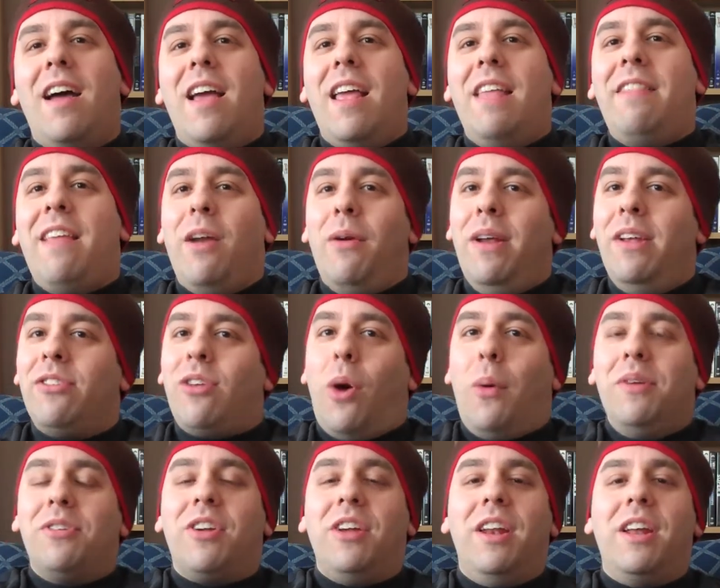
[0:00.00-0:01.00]
there is
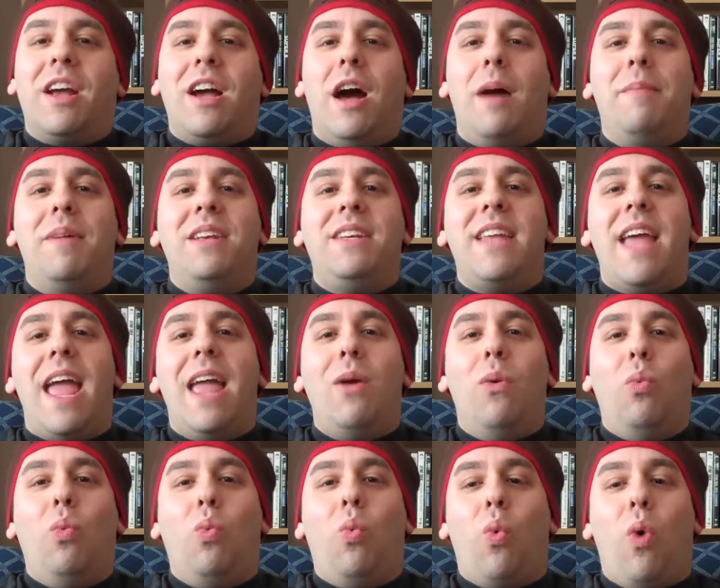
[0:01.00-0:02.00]
always going to come a day
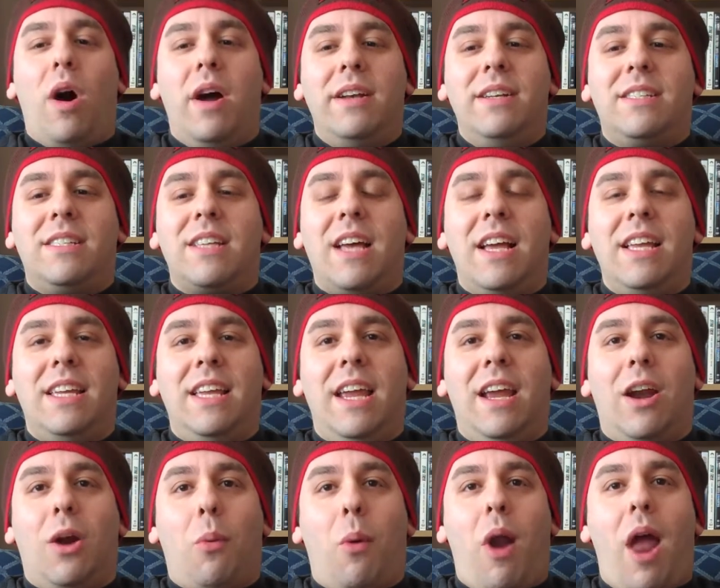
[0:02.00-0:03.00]
once a
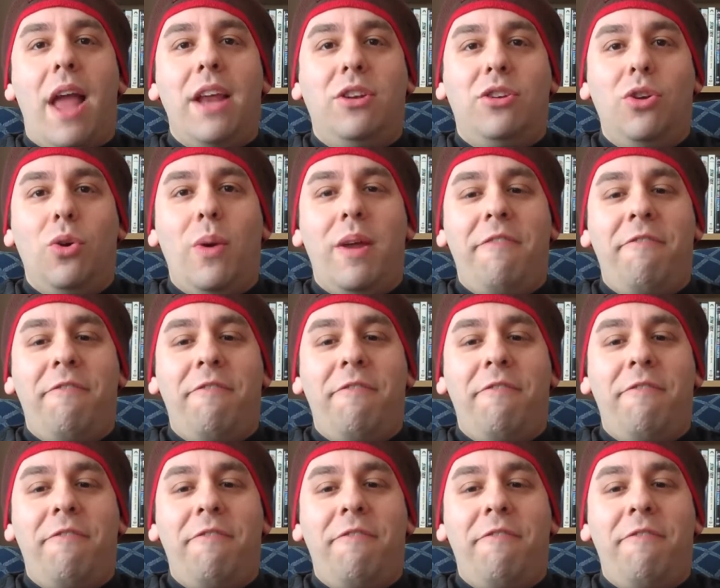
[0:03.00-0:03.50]
year where I do,